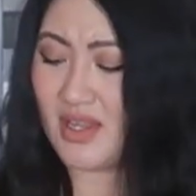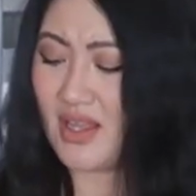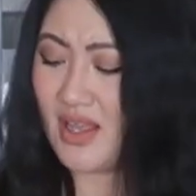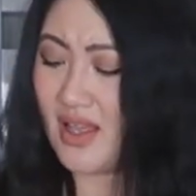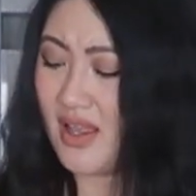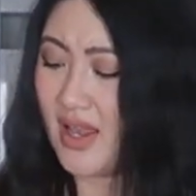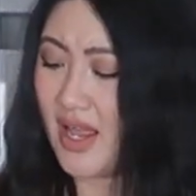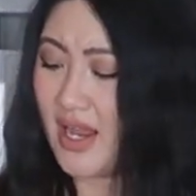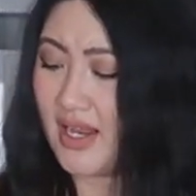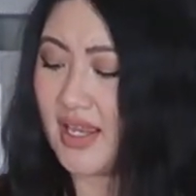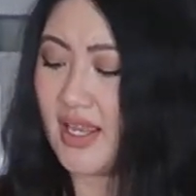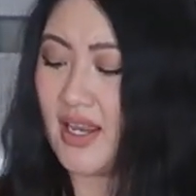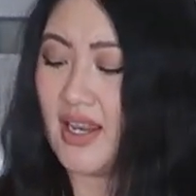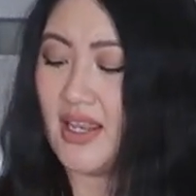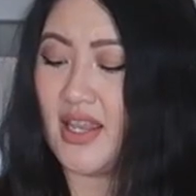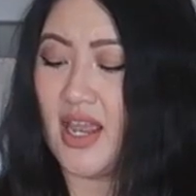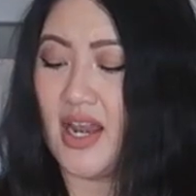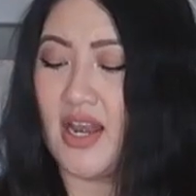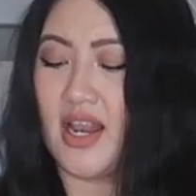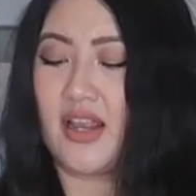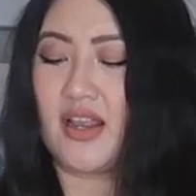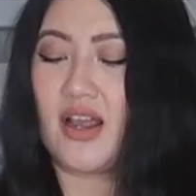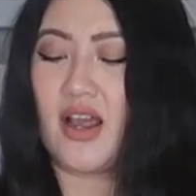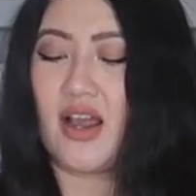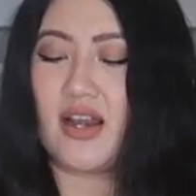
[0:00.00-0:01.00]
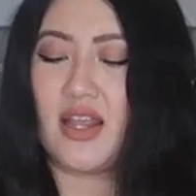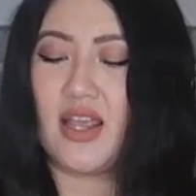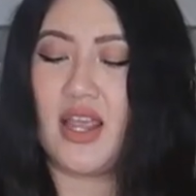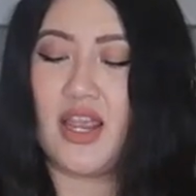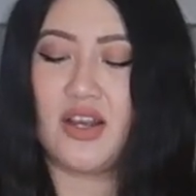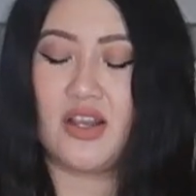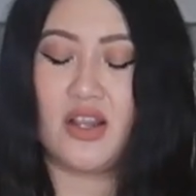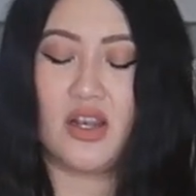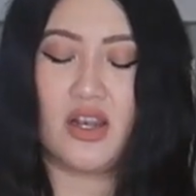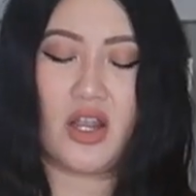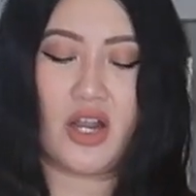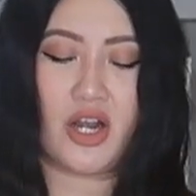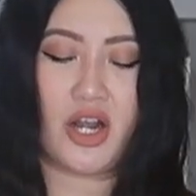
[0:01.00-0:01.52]
I like it. Again, I got it in
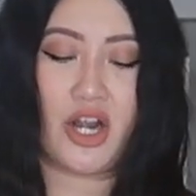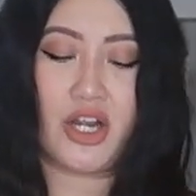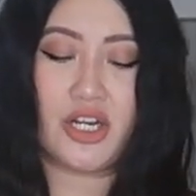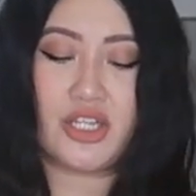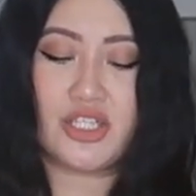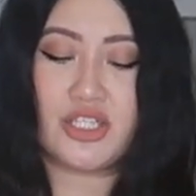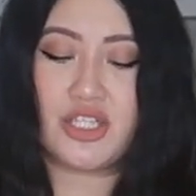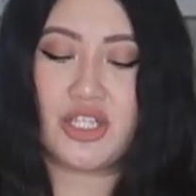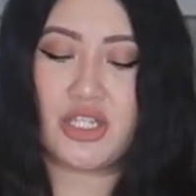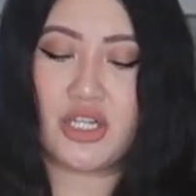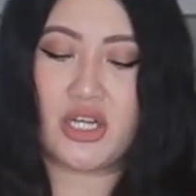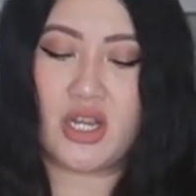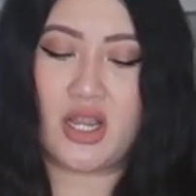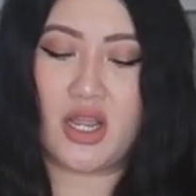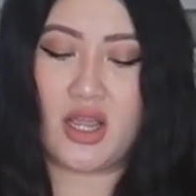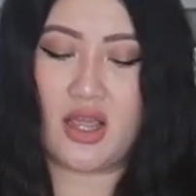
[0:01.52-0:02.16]
a large.